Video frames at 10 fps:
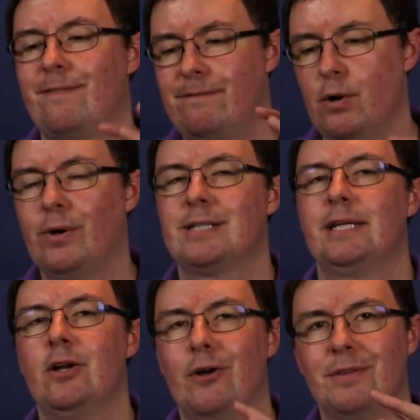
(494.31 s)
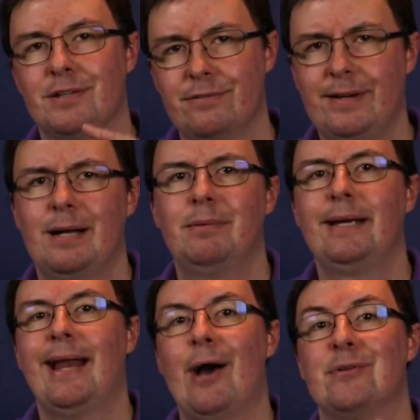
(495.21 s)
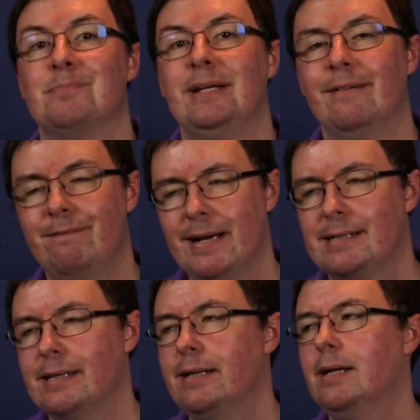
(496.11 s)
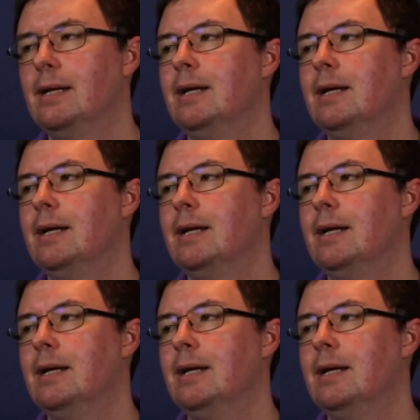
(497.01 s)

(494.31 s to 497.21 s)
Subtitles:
focusing on this family and how it's being affected.